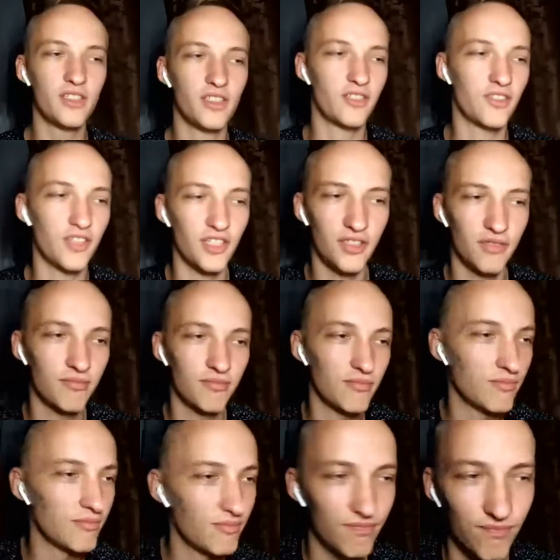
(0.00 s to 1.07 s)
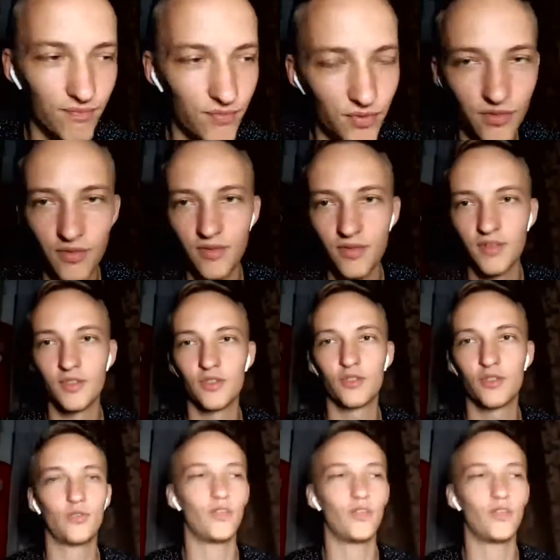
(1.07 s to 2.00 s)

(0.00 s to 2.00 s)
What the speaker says: Let's go to wrap